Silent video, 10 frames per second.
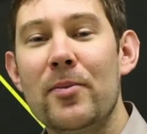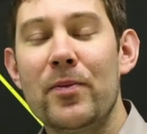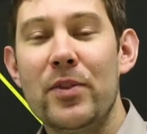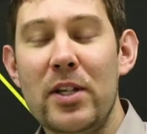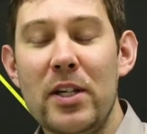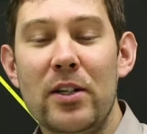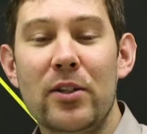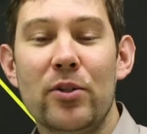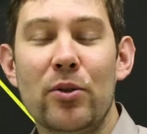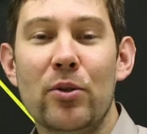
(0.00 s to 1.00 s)
need
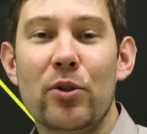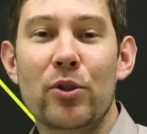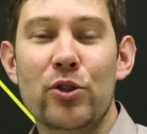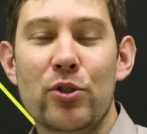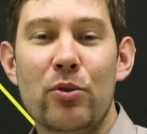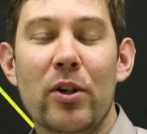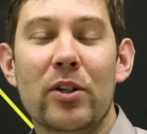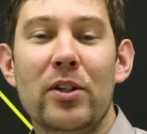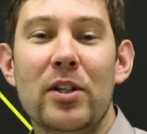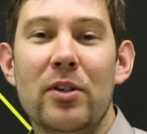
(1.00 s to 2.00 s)
to
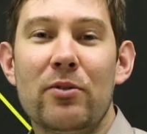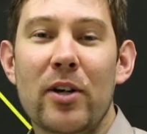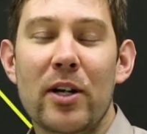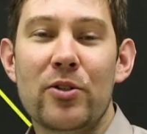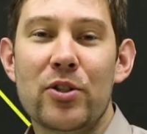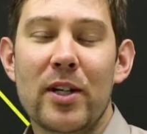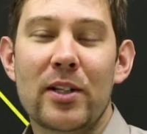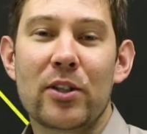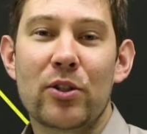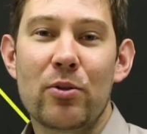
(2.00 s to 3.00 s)
construct the
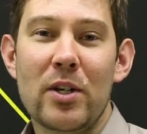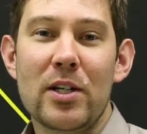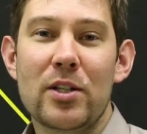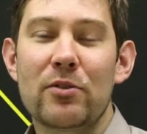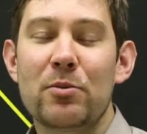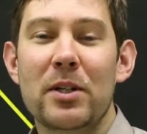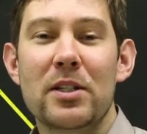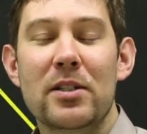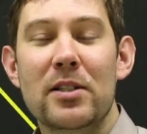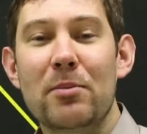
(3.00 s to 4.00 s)
phylogenetic trees of species.